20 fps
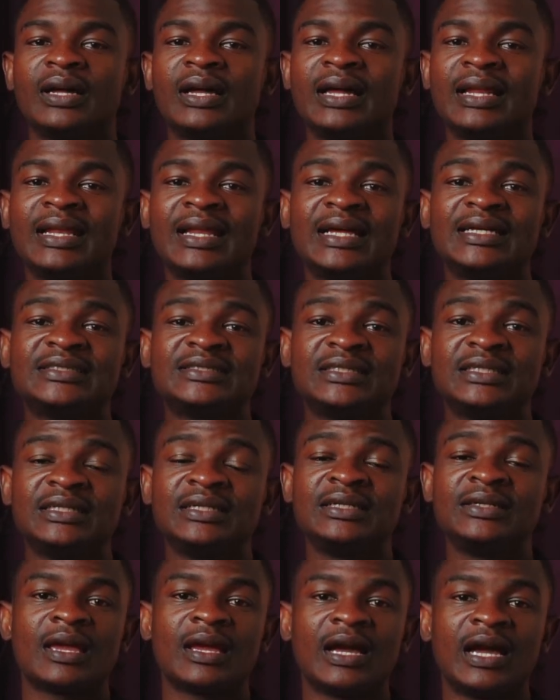And
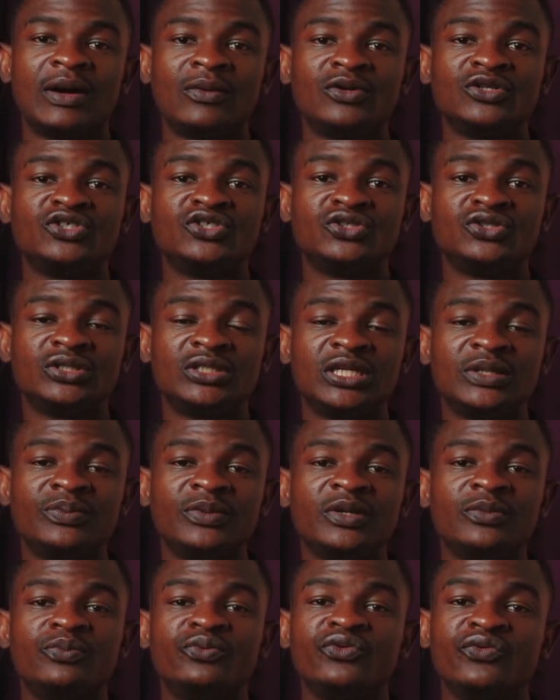lastly, I want you to keep
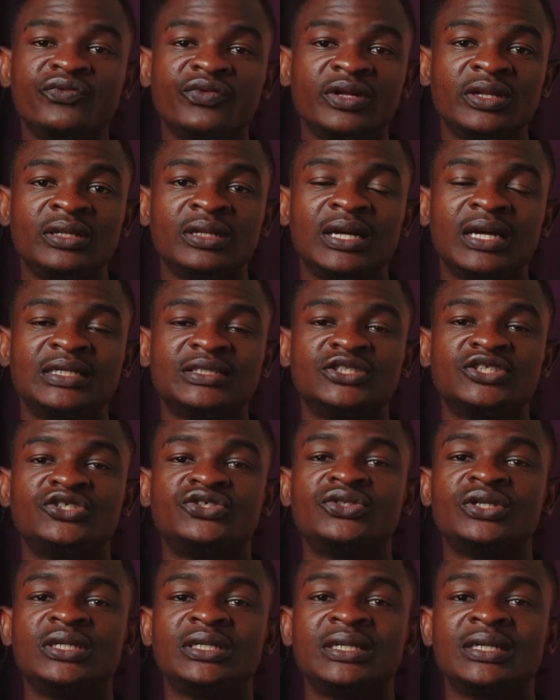improving as a
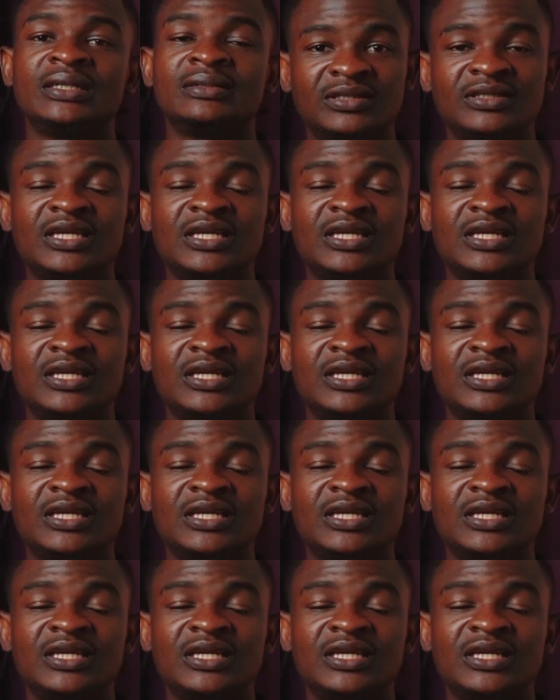trader,